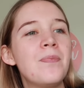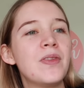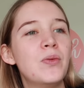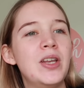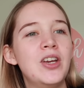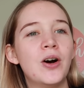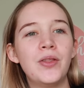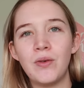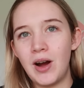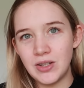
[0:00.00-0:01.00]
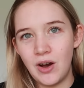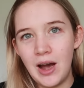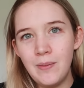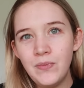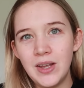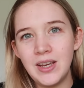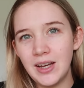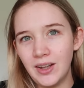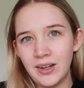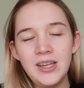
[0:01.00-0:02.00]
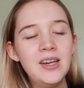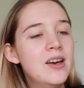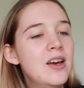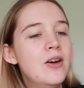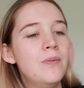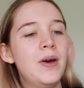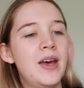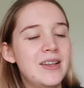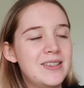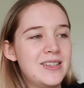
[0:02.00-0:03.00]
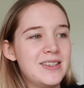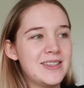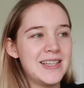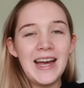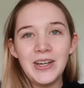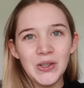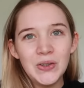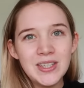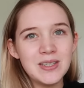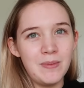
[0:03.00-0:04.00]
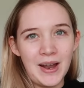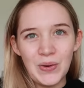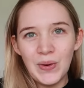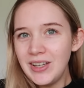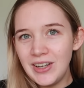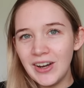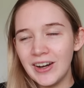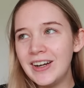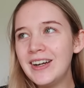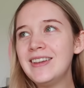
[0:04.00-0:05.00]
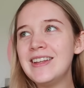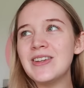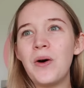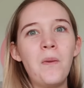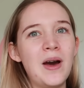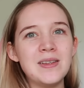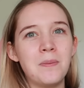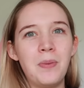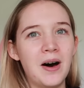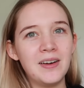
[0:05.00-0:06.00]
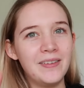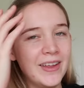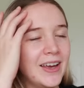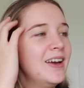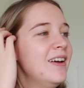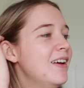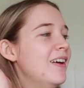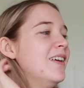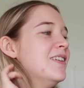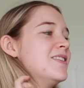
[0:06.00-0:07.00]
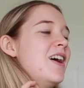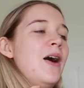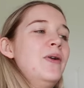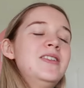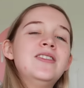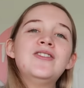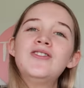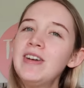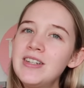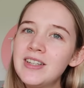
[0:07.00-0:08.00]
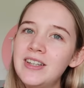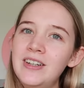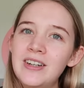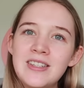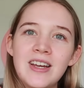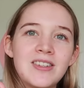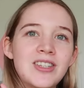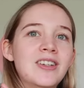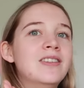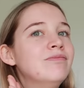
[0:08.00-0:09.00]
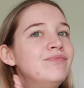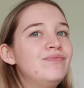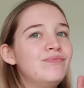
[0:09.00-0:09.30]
when you got the right time and you get lucky, but sale doesn't matter when you go, there's always a bargain there. So I went to straight to the clearance section.